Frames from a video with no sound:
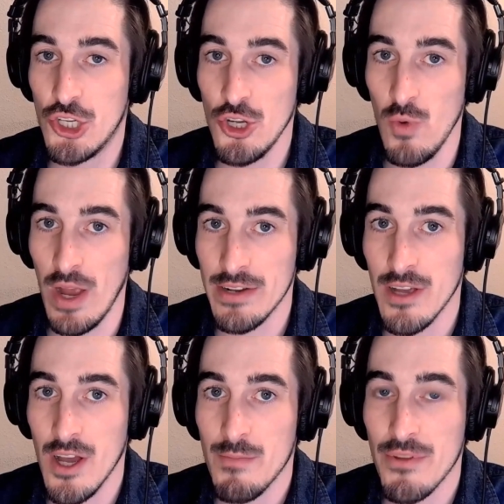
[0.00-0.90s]
do it,
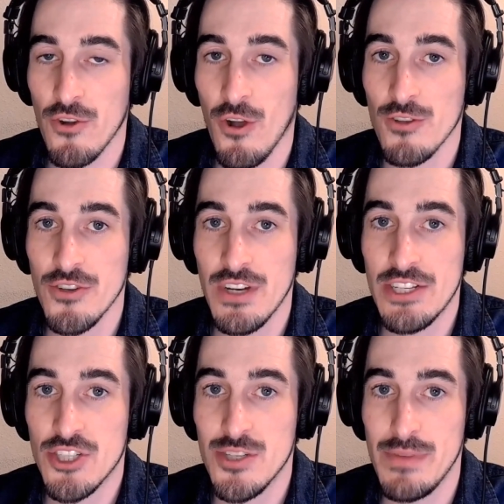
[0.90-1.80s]
but there also
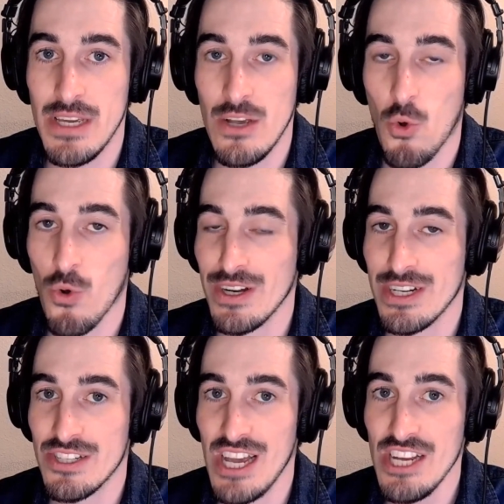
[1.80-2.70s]
needs to be
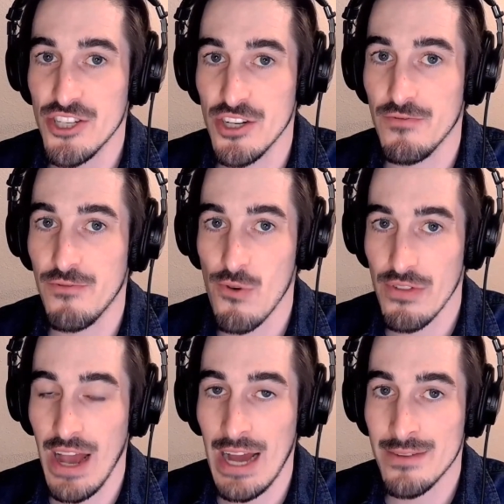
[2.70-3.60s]
organization for
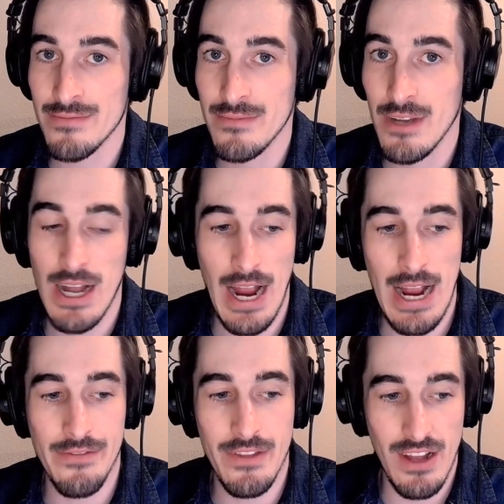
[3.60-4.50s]
that.
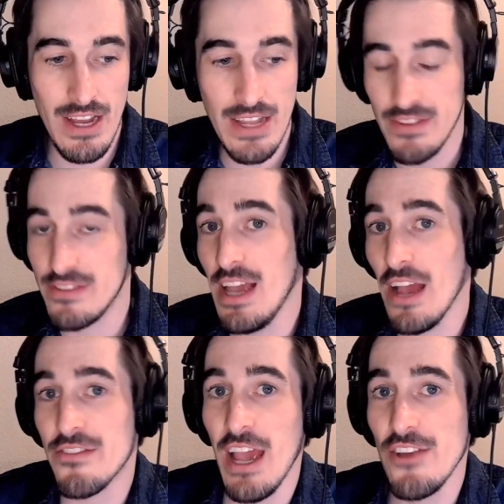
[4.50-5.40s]
And again, the
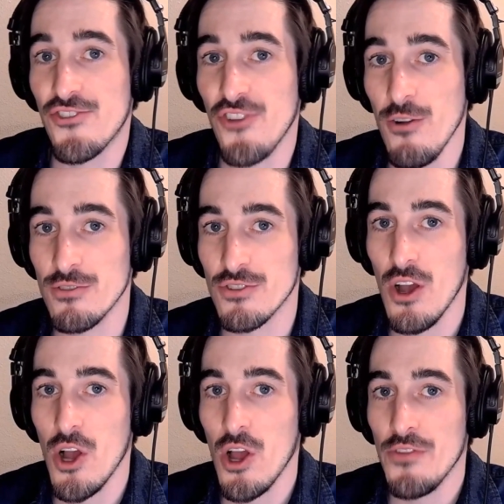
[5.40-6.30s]
DSA shows
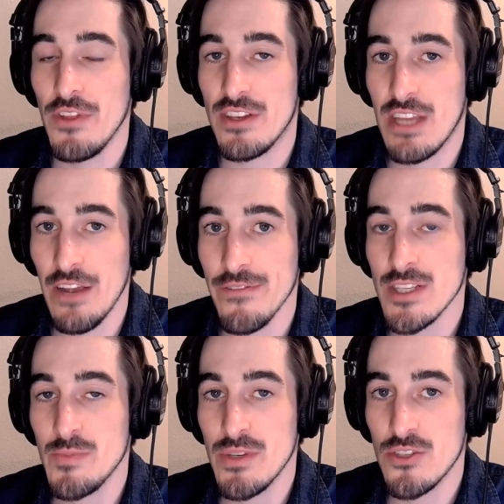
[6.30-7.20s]
the
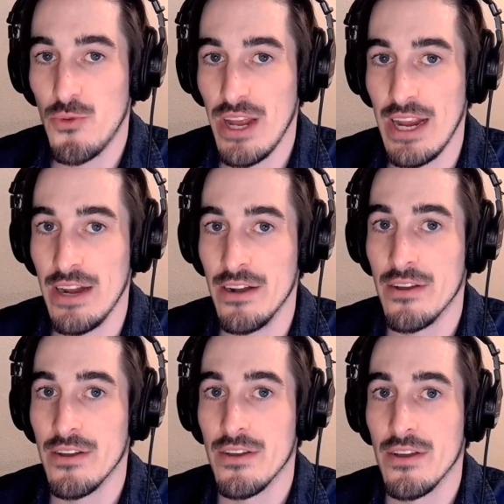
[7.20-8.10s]
difference between
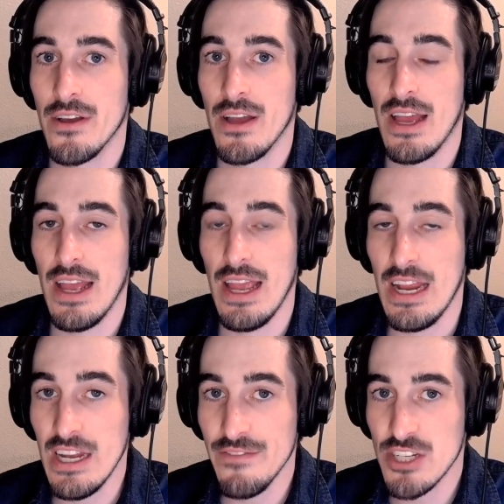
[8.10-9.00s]

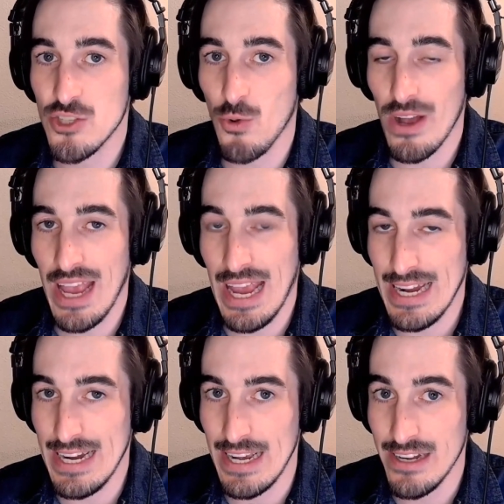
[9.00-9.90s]
individual
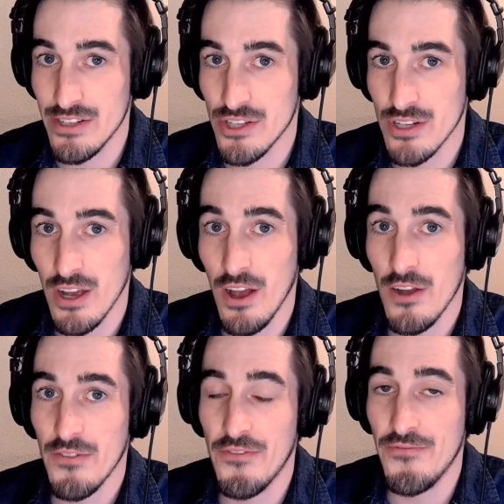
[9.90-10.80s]
candidates
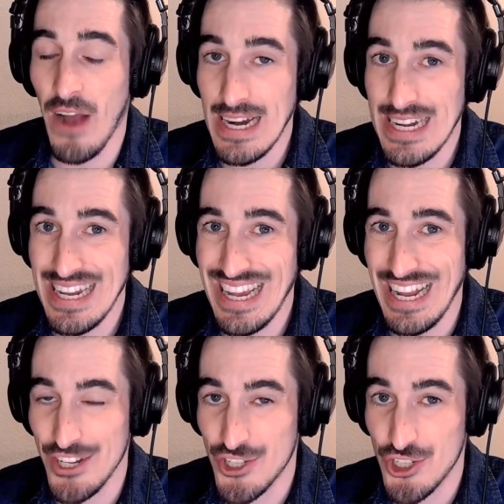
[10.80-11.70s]
finding an
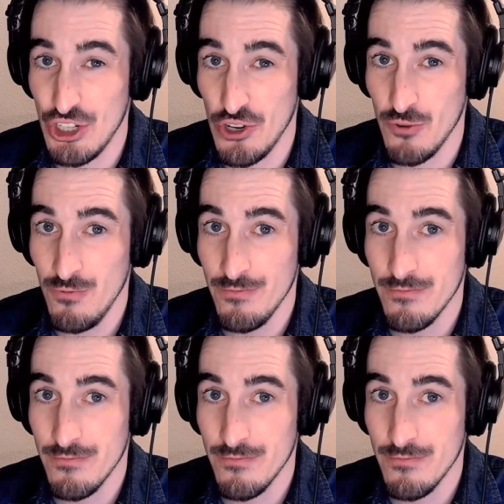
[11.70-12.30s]
issue,